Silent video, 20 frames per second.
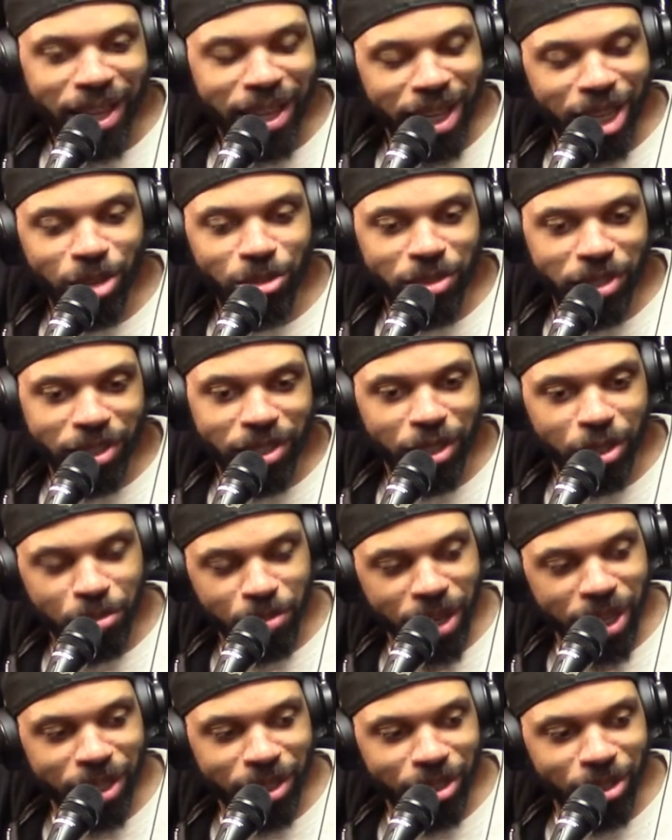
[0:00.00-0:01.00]
He was just in The
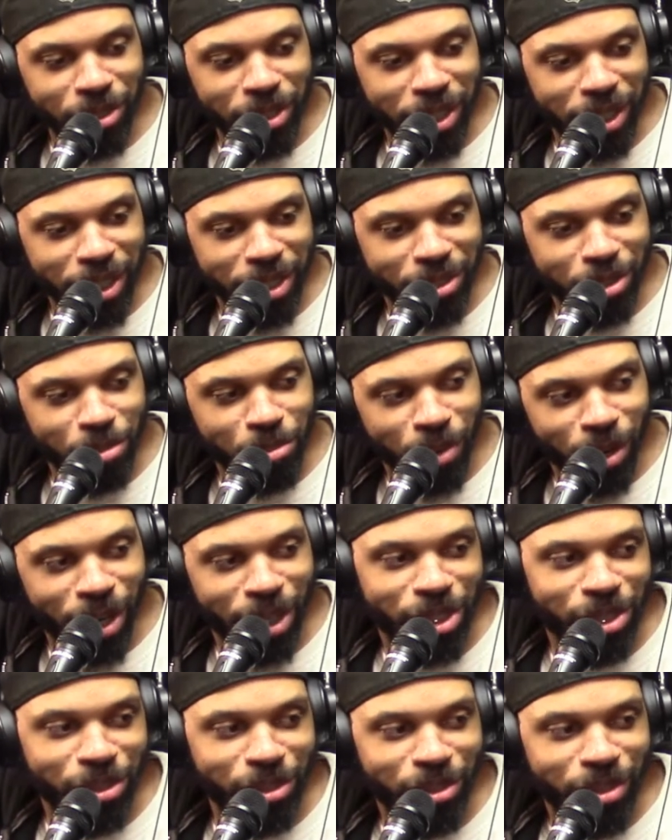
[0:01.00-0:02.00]
Mandalorian as the
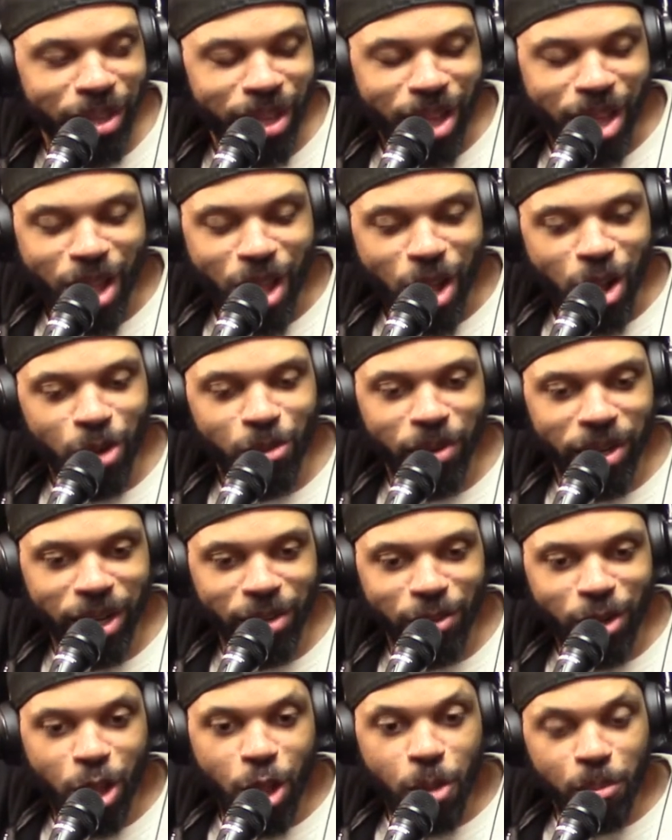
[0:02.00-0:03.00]
marshal yeah. or
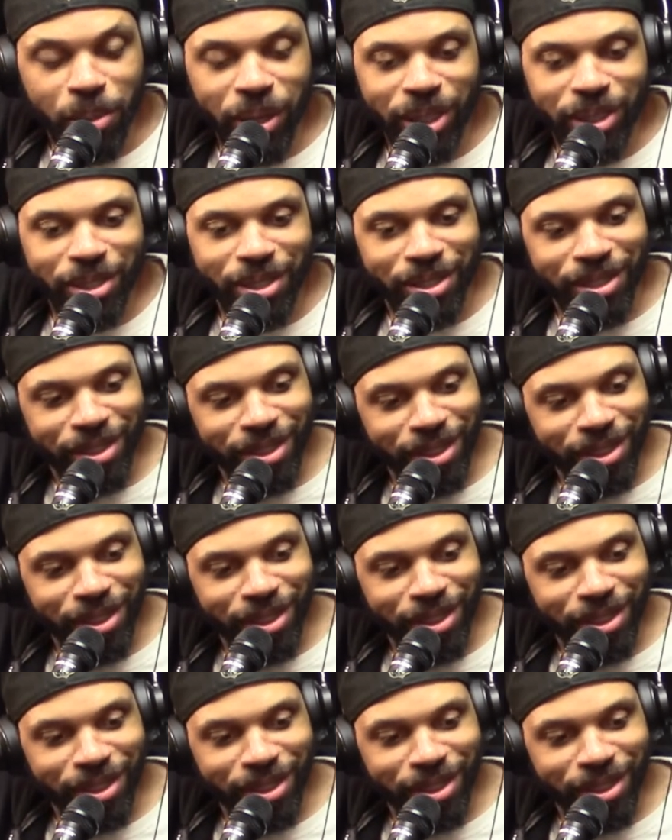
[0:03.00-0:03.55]
whatever. But and